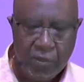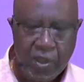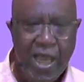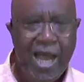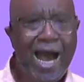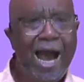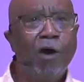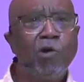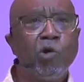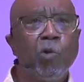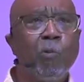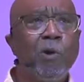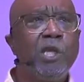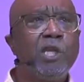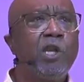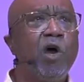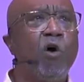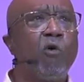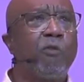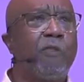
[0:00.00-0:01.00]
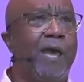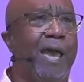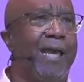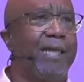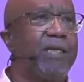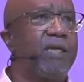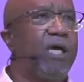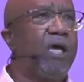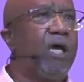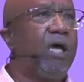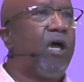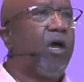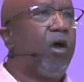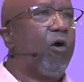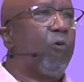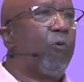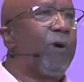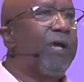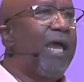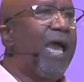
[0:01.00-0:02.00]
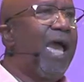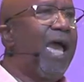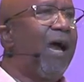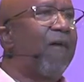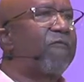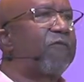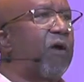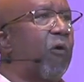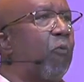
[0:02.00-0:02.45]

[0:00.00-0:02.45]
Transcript: How do we know that? We have the